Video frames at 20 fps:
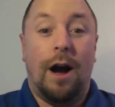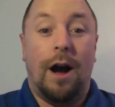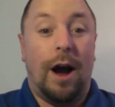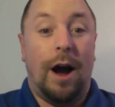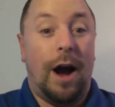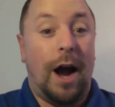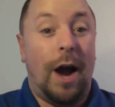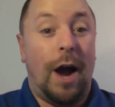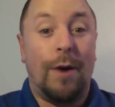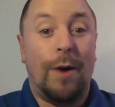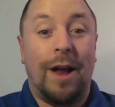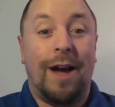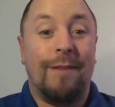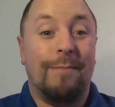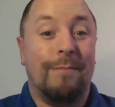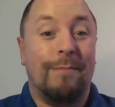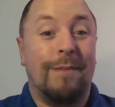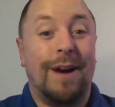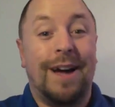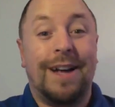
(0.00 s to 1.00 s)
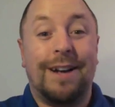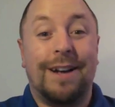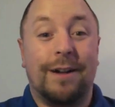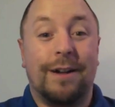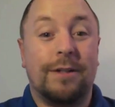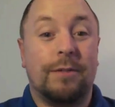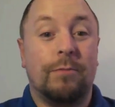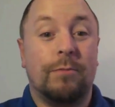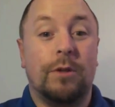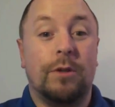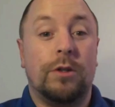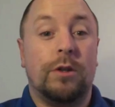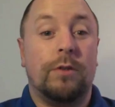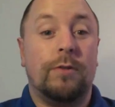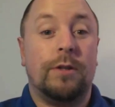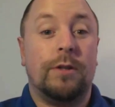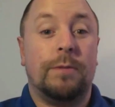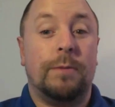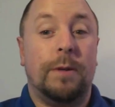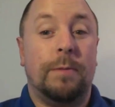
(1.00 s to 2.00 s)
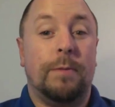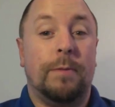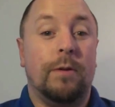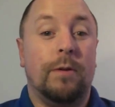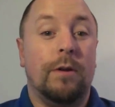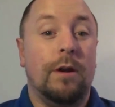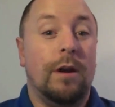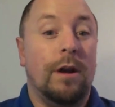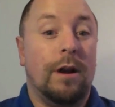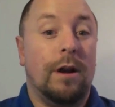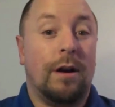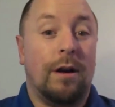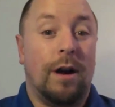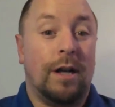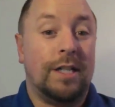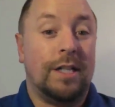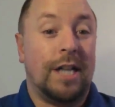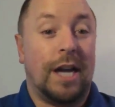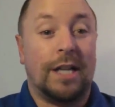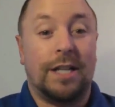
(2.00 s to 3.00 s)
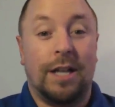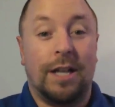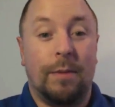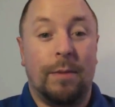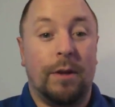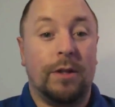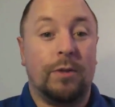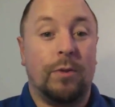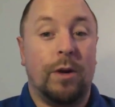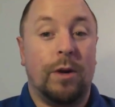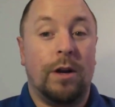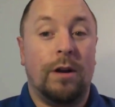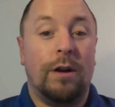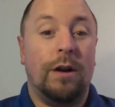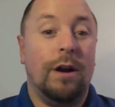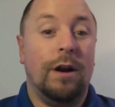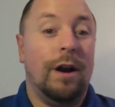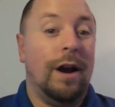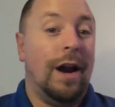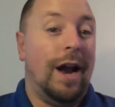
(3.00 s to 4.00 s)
I would have my customer service people contact him on Twitter,